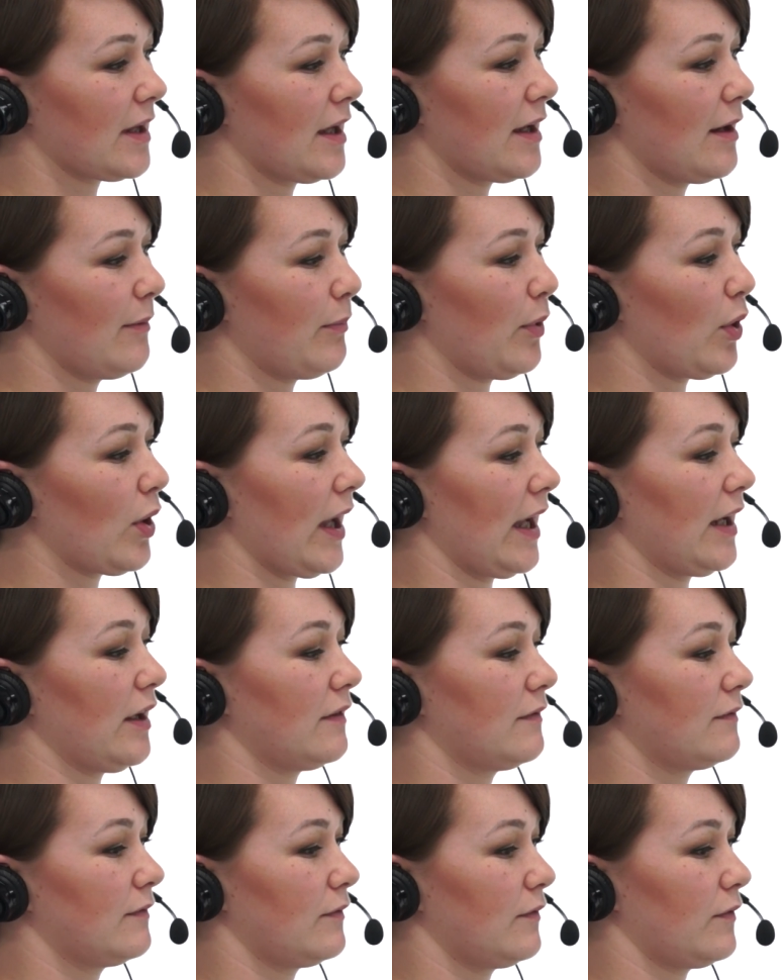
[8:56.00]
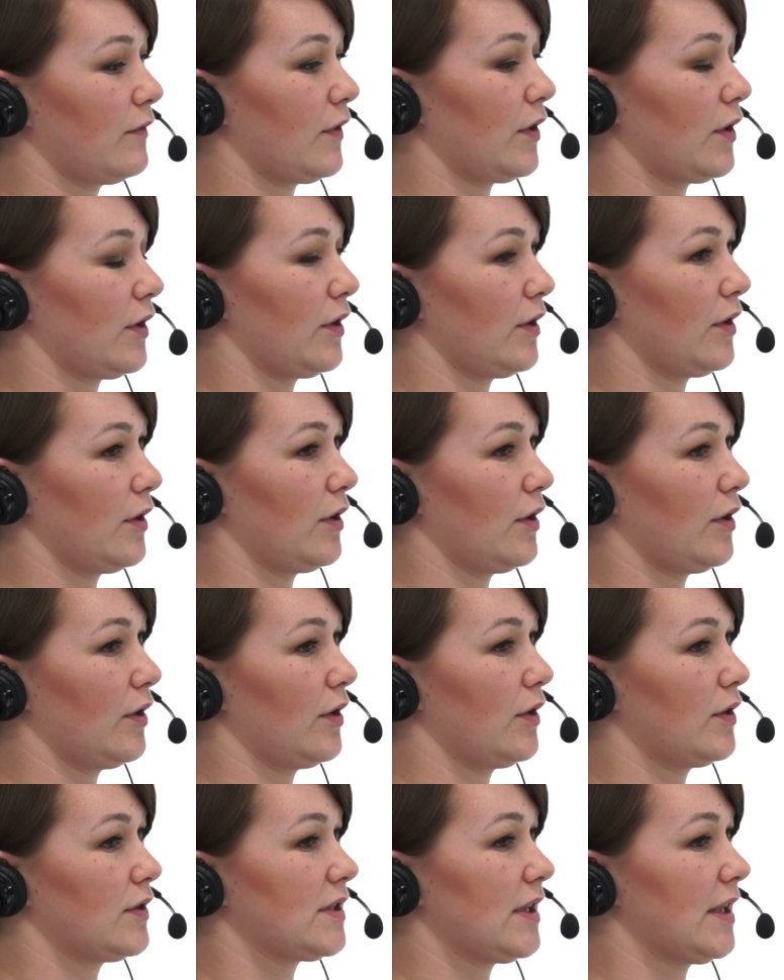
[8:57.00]
it when I say together we'll be
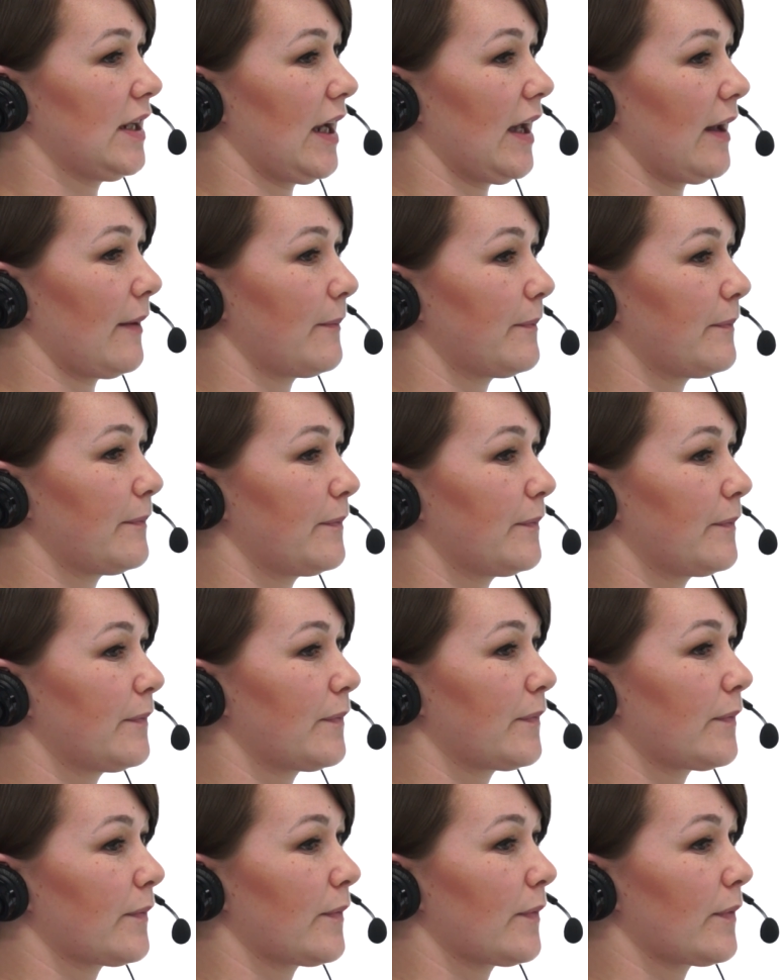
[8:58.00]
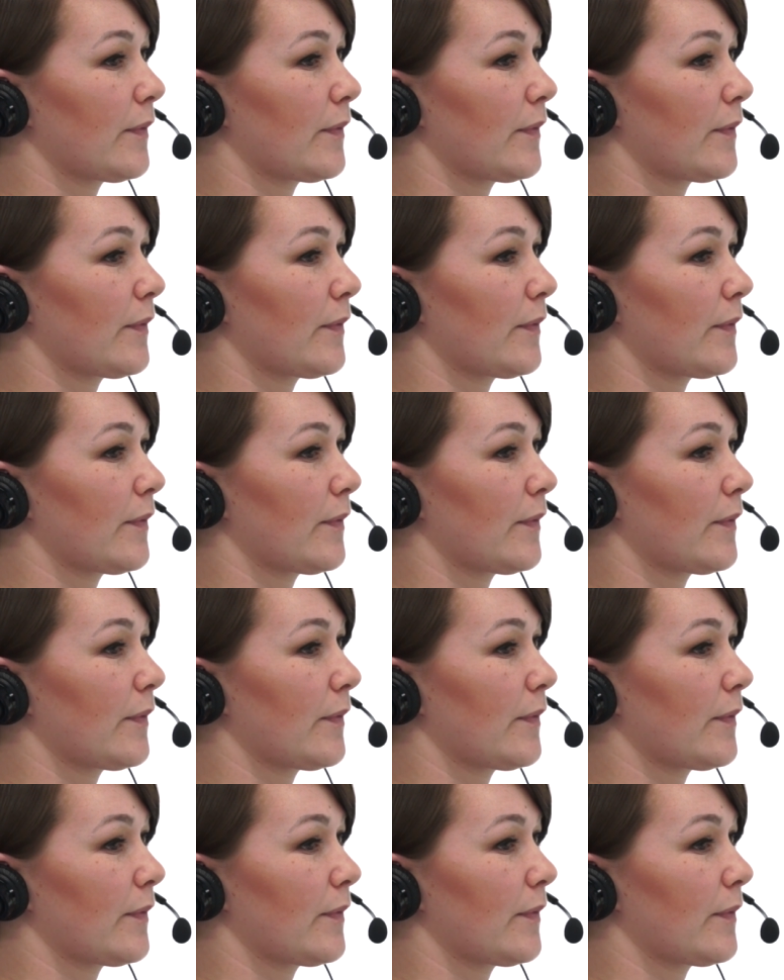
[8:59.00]
stronger. We're